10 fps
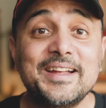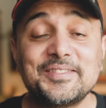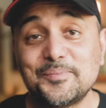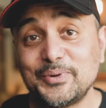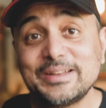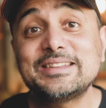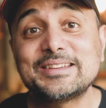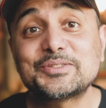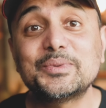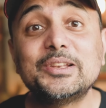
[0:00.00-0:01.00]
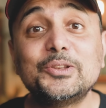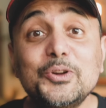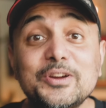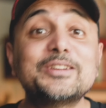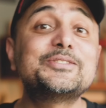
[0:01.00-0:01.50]
The point is we
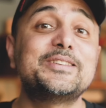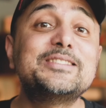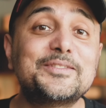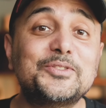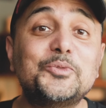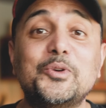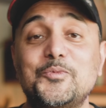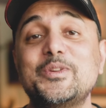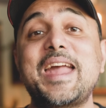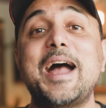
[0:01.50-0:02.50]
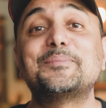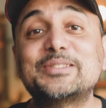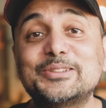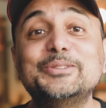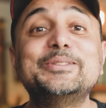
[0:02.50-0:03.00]
look to interview when we
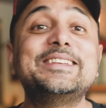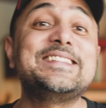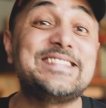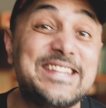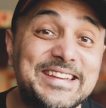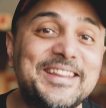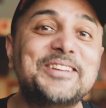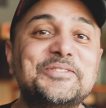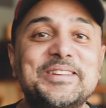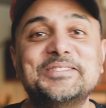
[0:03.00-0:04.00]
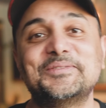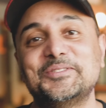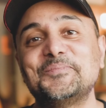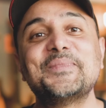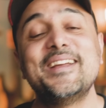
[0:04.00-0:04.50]
absolutely need to interview.